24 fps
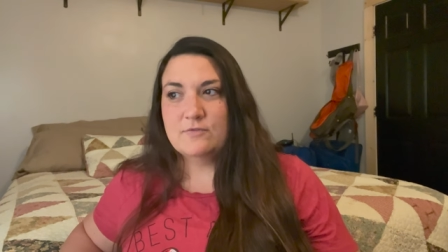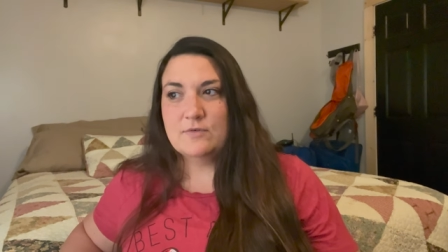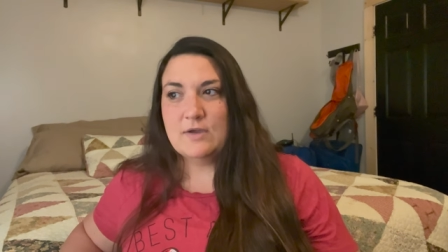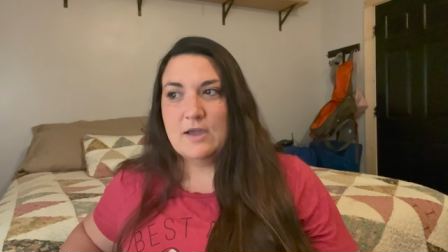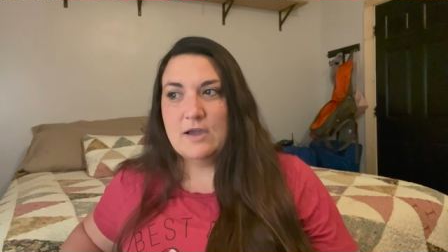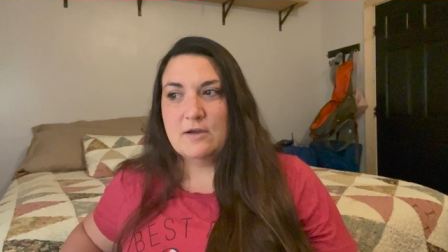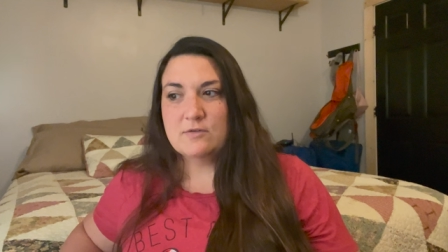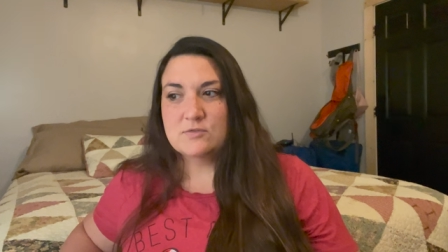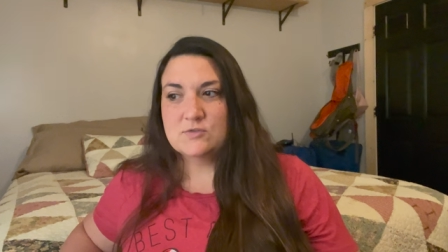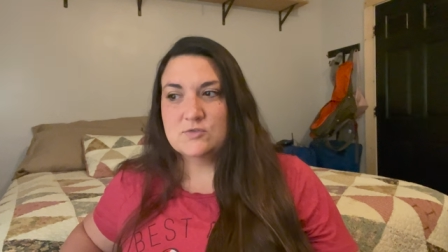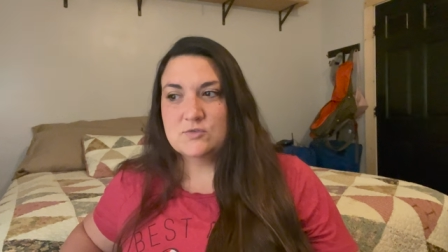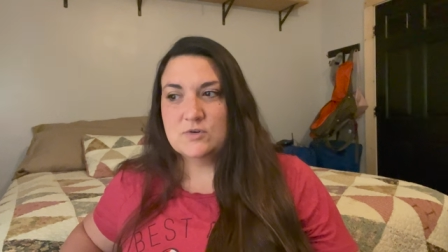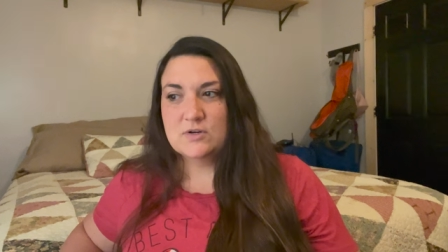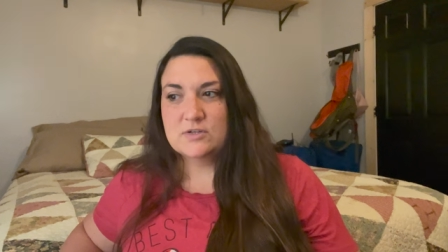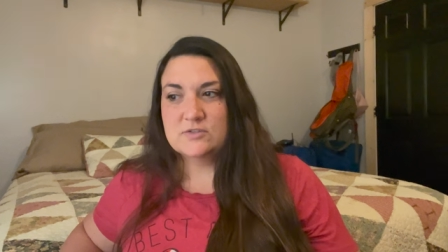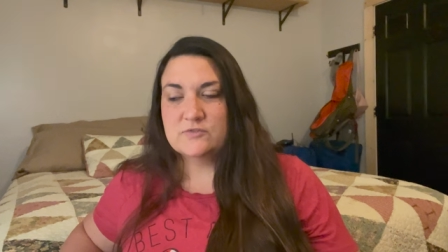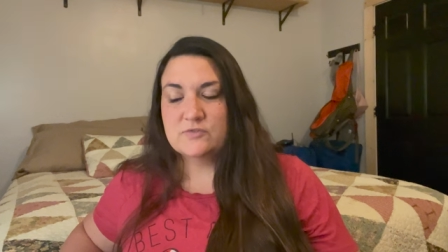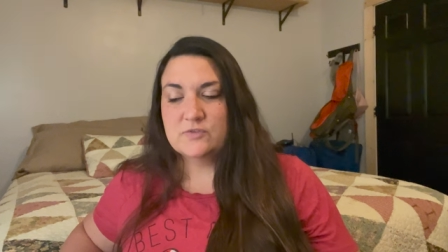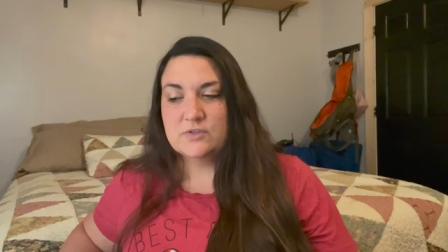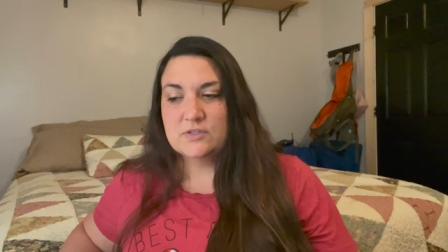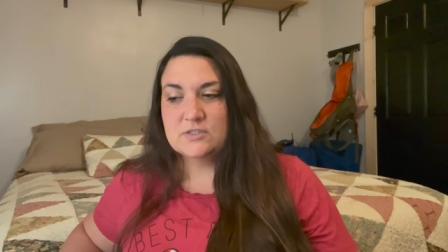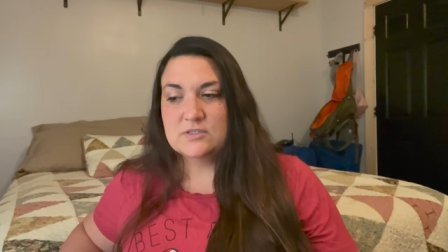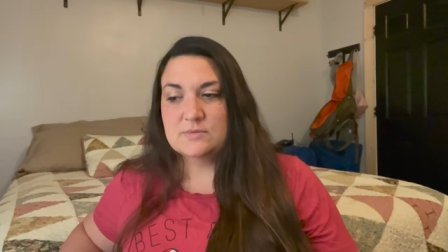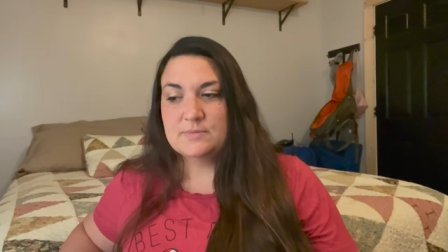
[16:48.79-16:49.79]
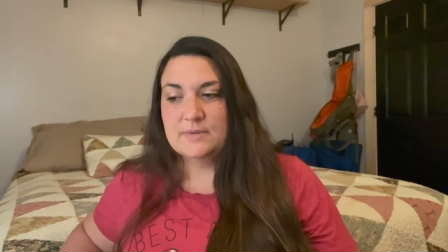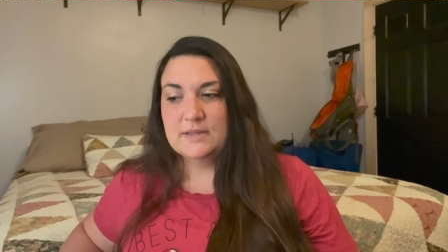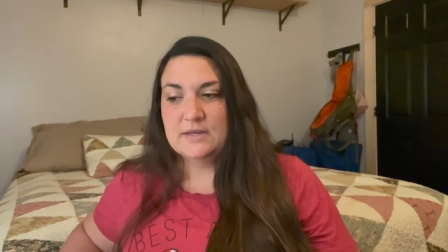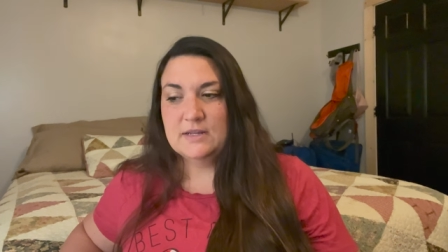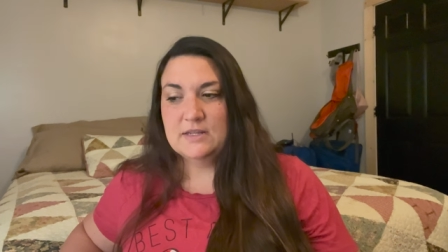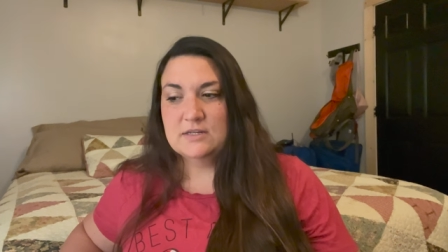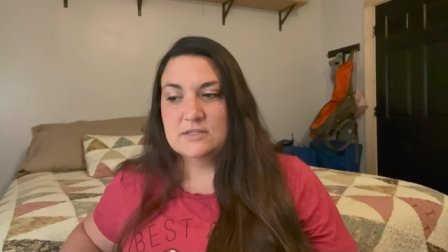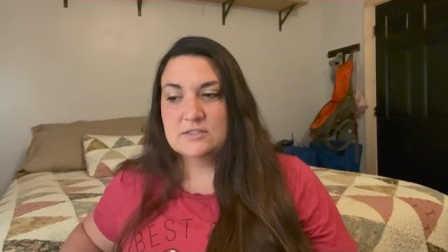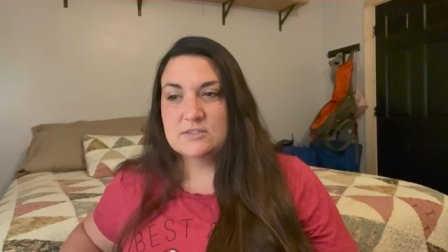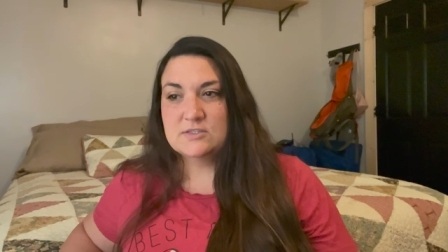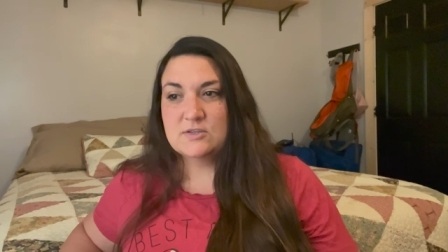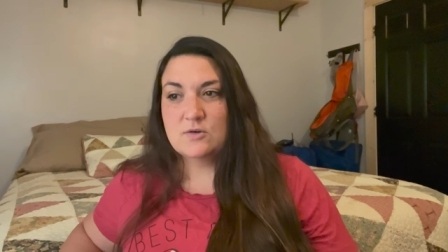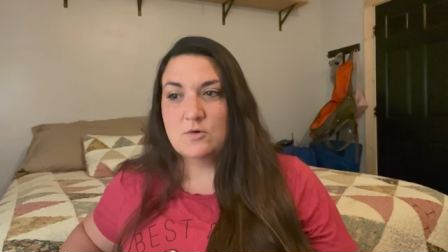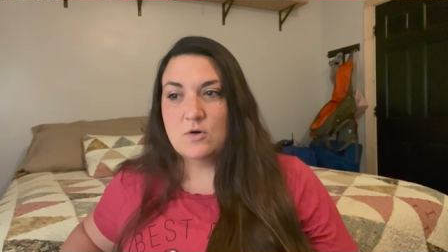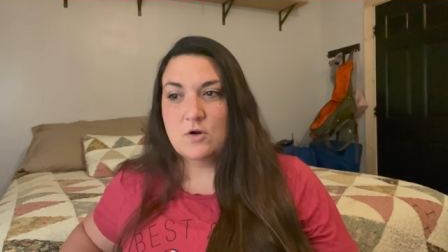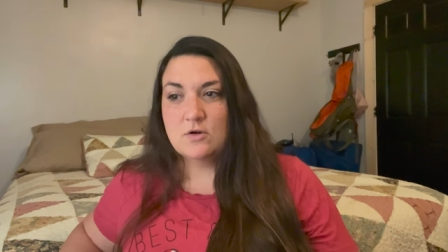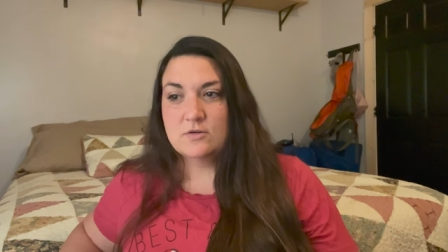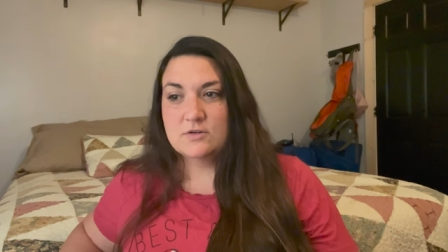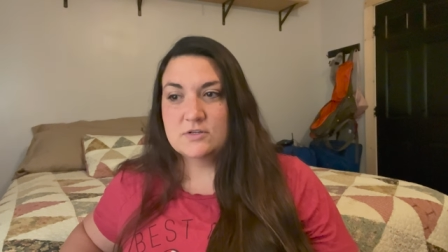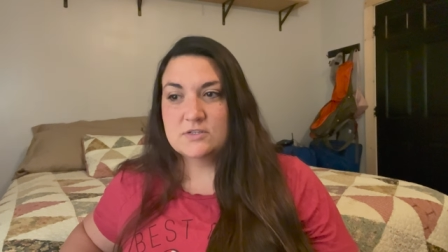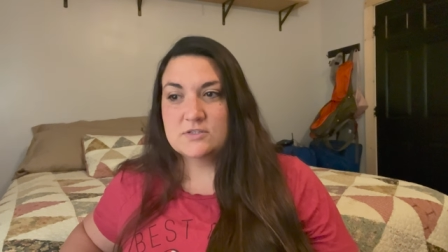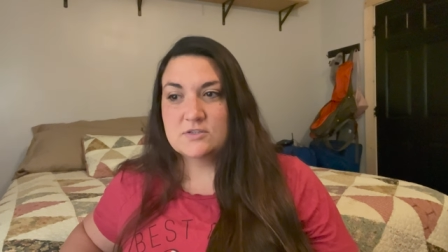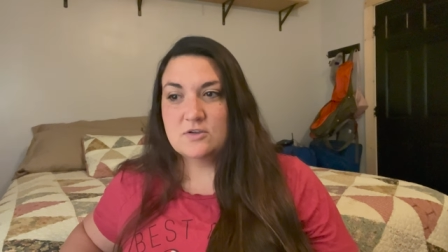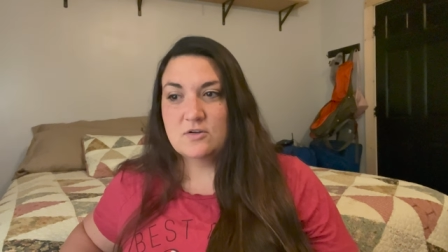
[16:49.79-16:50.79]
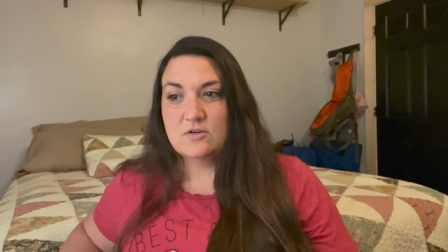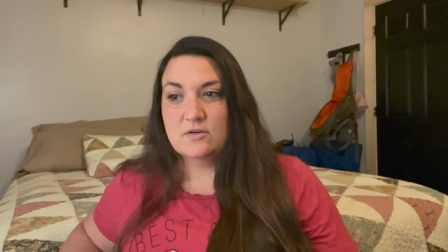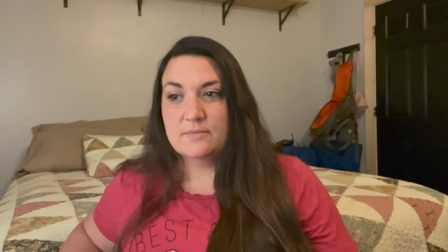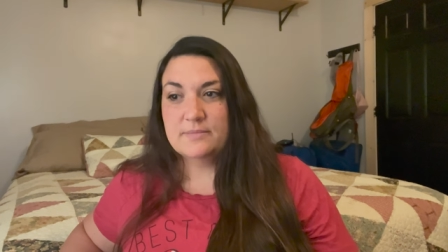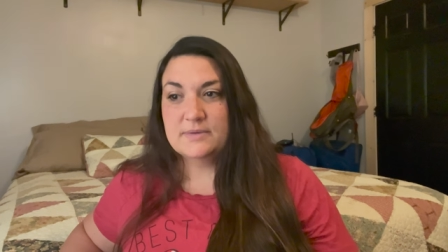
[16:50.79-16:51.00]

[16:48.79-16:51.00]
how stressful it's been it is so hard to start a